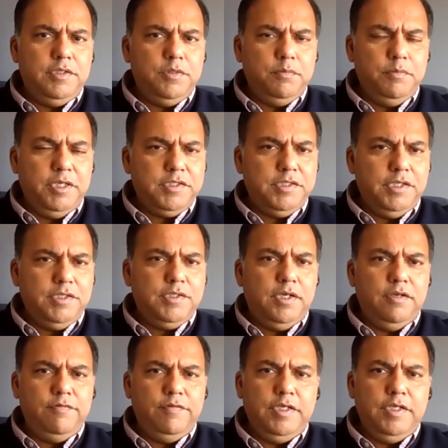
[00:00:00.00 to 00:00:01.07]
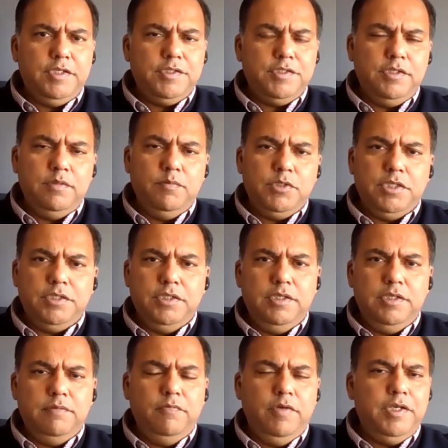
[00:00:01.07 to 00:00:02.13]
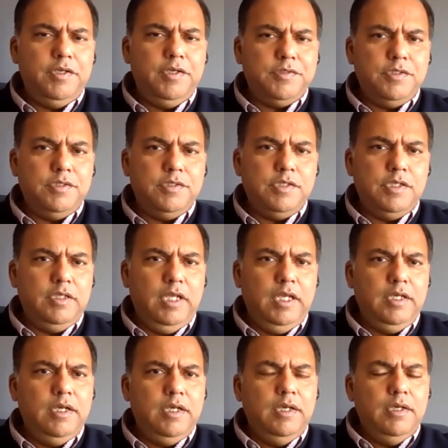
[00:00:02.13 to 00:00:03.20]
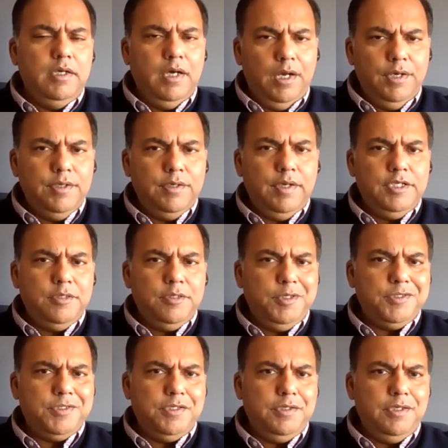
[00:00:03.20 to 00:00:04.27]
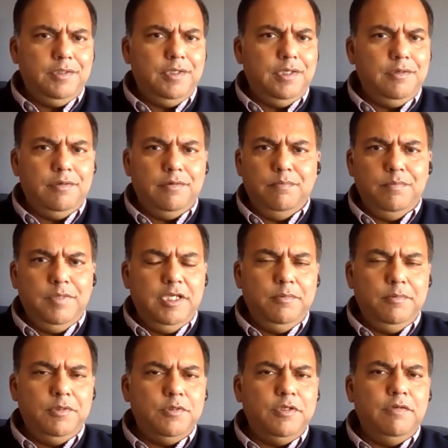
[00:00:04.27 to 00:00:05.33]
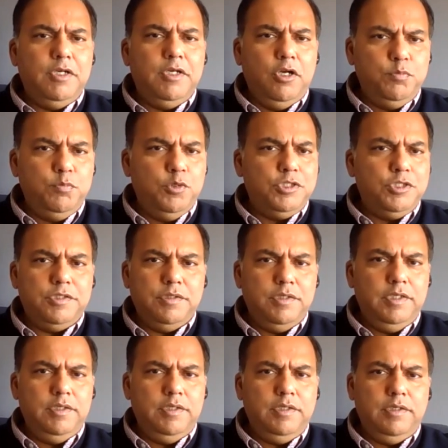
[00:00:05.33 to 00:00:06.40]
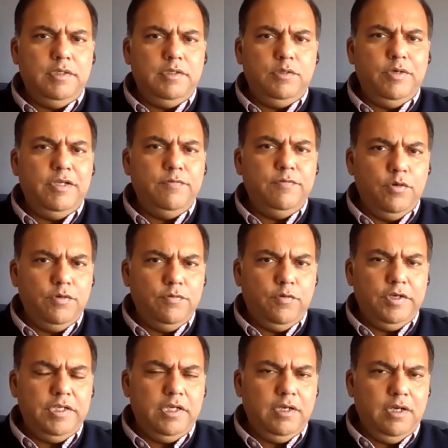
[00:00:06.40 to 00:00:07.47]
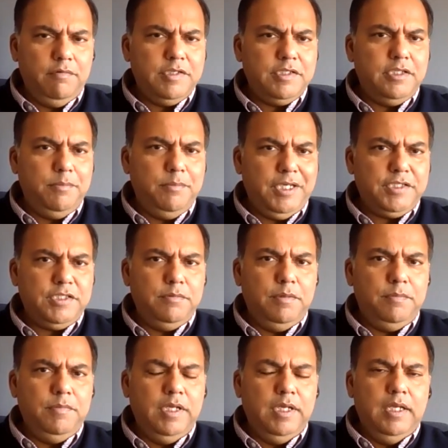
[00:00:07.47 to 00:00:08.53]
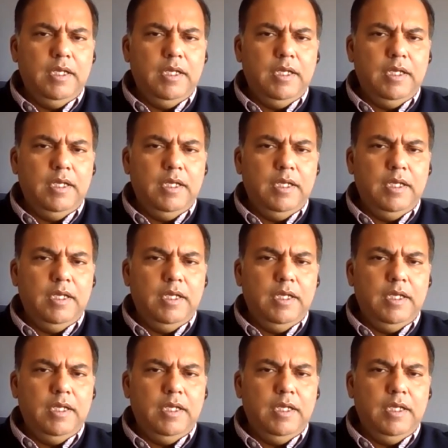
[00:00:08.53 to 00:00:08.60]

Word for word: and to make sense out of it and see which are the variances and then underwrite a person and then be able to give an output in uh, 24 to 48 hours at the maximum